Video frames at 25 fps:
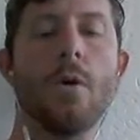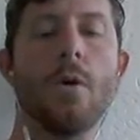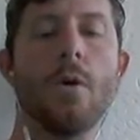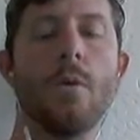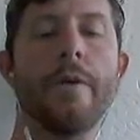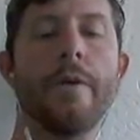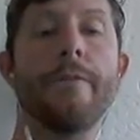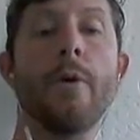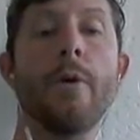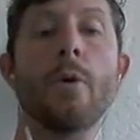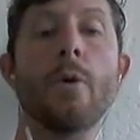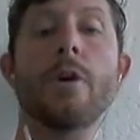
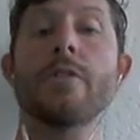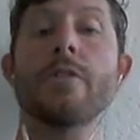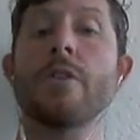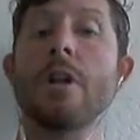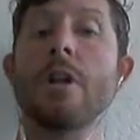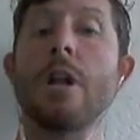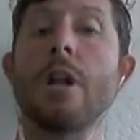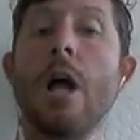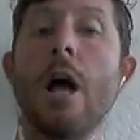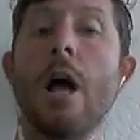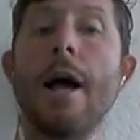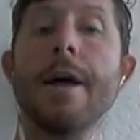we focus a
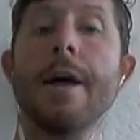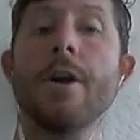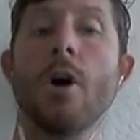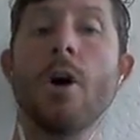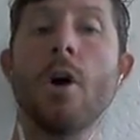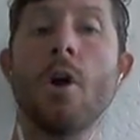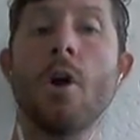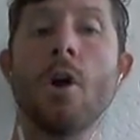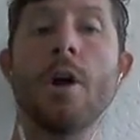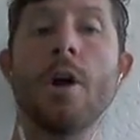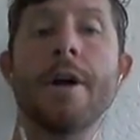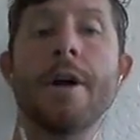lot
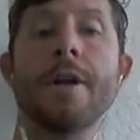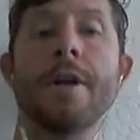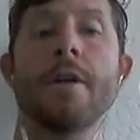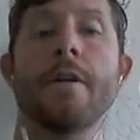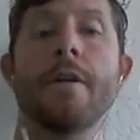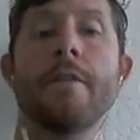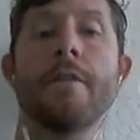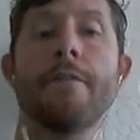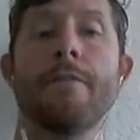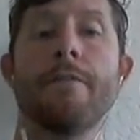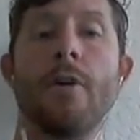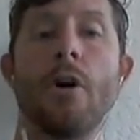
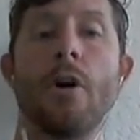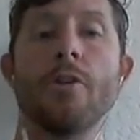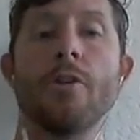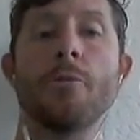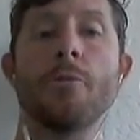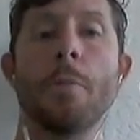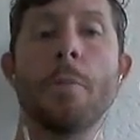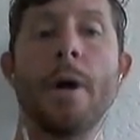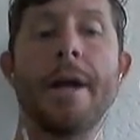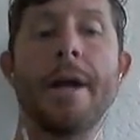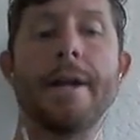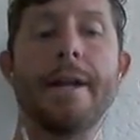on false
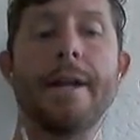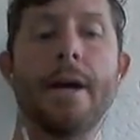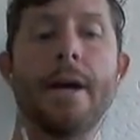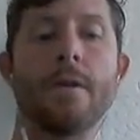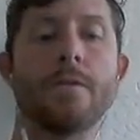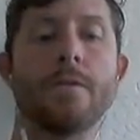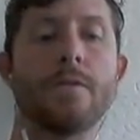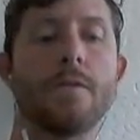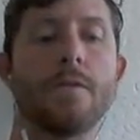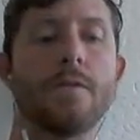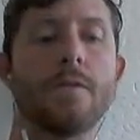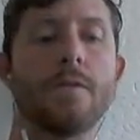
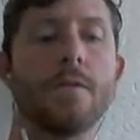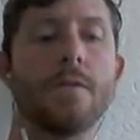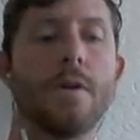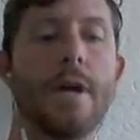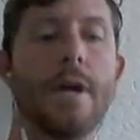breakdowns.